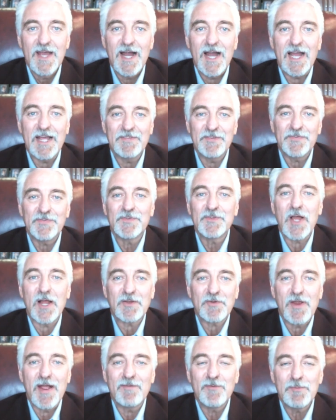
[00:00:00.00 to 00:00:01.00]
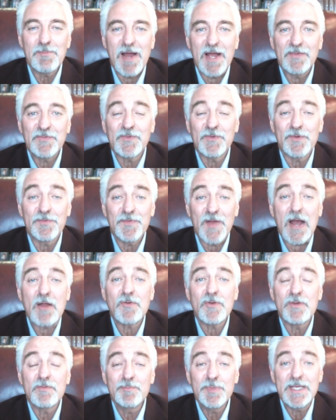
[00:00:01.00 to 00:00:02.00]
Hi, this is Dr. Ivan Meisner,
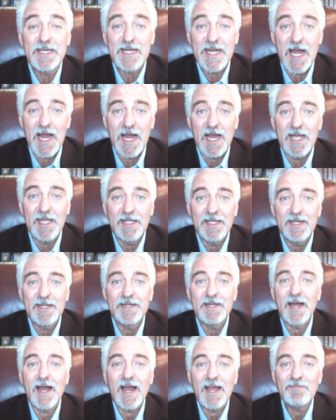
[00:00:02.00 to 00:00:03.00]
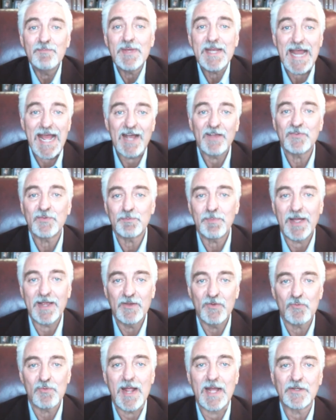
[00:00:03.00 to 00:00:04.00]
founder of BNI, and I've been asked by
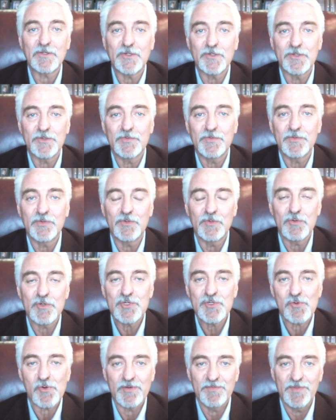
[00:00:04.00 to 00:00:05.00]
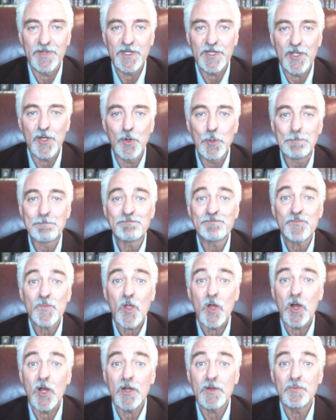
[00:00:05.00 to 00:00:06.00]
directors to do a short video
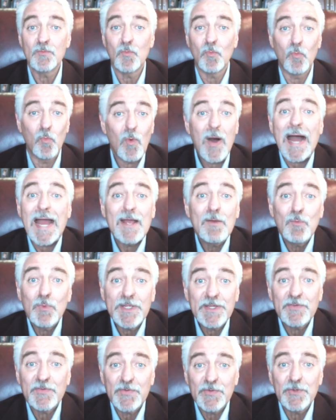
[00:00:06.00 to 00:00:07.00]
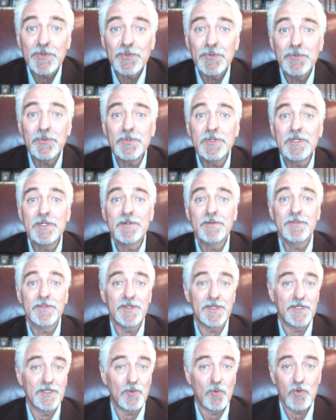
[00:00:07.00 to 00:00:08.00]
on why we do
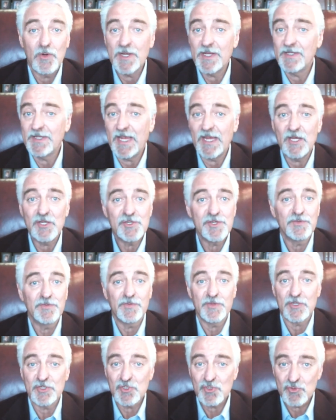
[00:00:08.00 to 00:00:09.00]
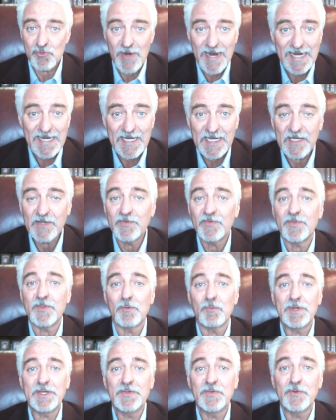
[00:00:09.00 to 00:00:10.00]
the orientations, the trainings
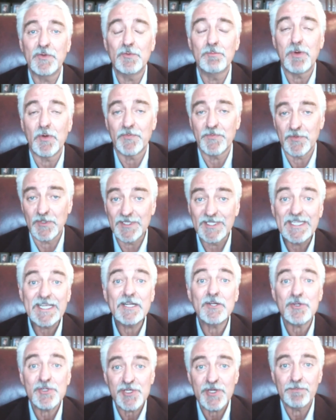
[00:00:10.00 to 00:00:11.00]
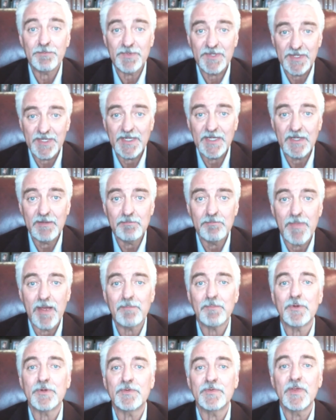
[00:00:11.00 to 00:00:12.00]
that we do both for leadership team
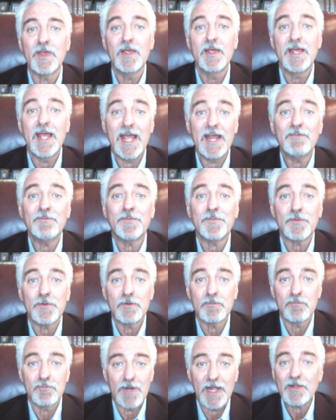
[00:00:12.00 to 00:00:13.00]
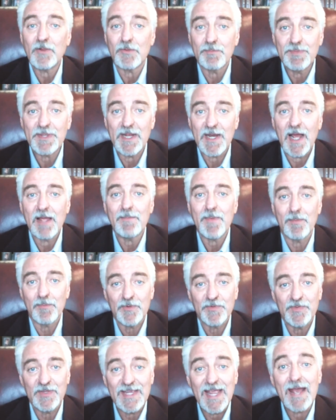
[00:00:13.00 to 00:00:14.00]
members and for regular BNI
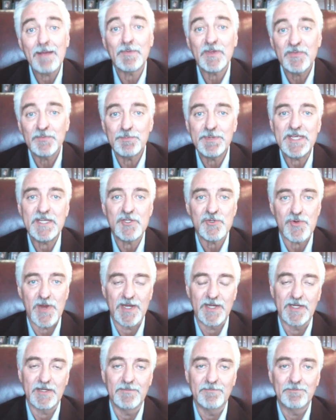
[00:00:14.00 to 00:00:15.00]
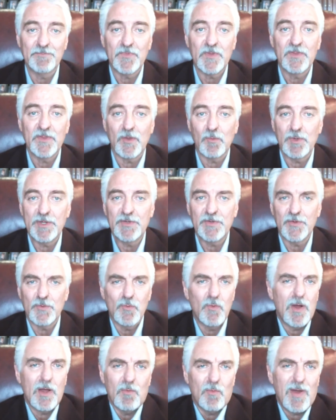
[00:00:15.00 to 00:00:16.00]
members, the MSP training that we do.
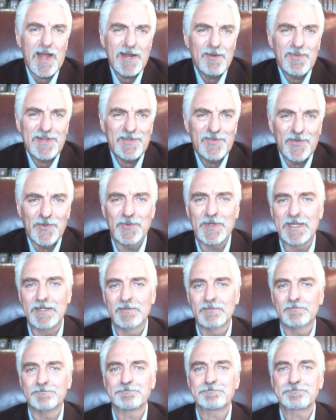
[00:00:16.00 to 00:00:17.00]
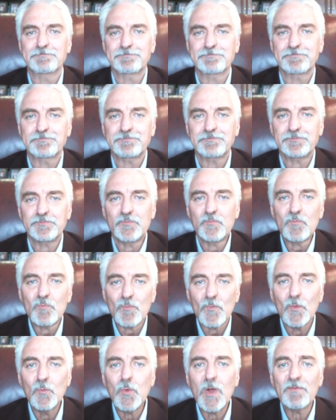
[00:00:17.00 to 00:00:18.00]
Why do we do it?
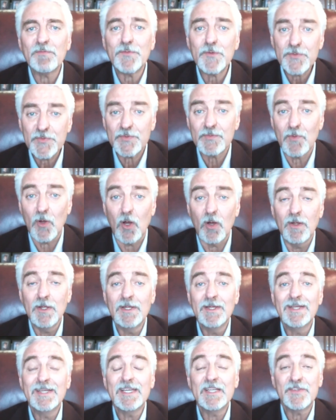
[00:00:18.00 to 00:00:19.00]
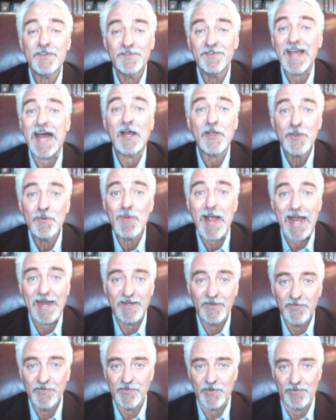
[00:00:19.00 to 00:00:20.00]
Well, first of all, it's a
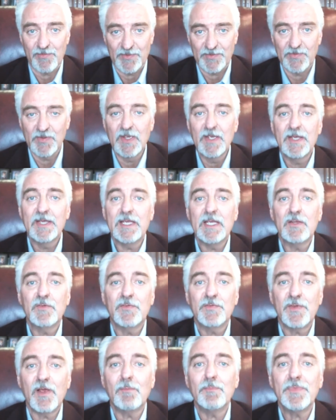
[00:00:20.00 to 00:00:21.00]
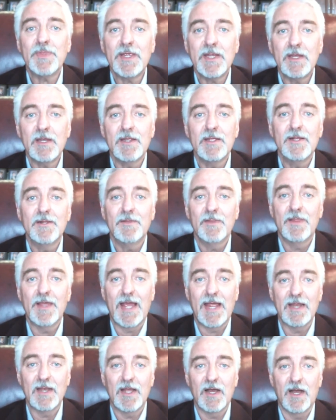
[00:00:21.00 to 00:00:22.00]
value-added service. It's something
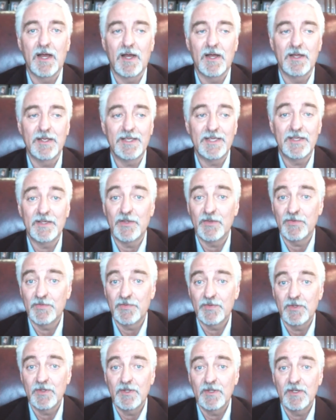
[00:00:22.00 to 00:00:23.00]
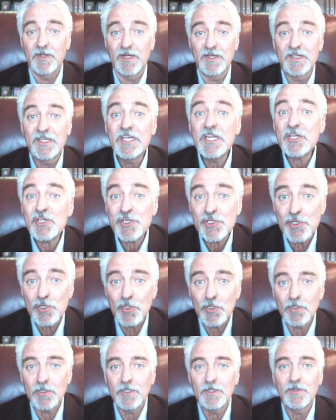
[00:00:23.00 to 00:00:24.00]
that is
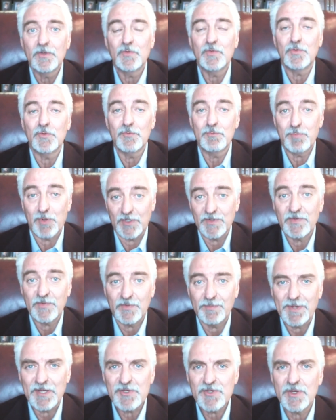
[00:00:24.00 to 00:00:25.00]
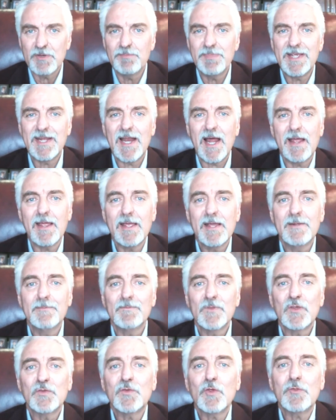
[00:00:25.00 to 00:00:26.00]
additional to participation in BNI
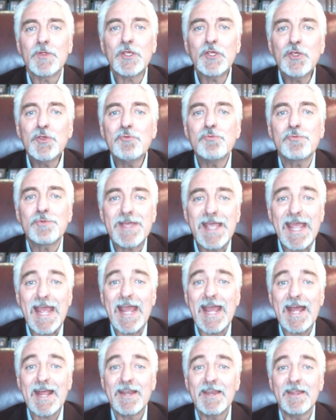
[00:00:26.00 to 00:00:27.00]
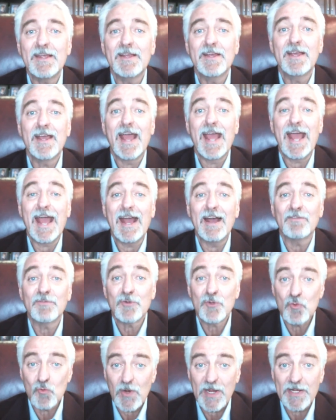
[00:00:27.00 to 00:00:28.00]
so that you can have
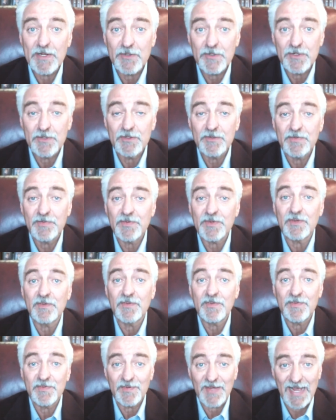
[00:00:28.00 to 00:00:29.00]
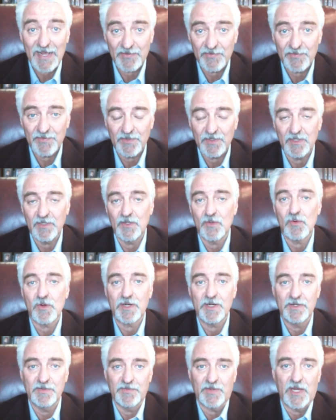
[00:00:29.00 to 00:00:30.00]
greater success in the
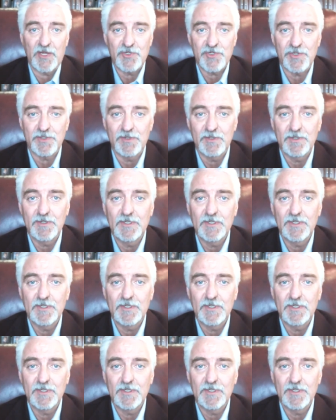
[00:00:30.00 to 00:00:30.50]
organization.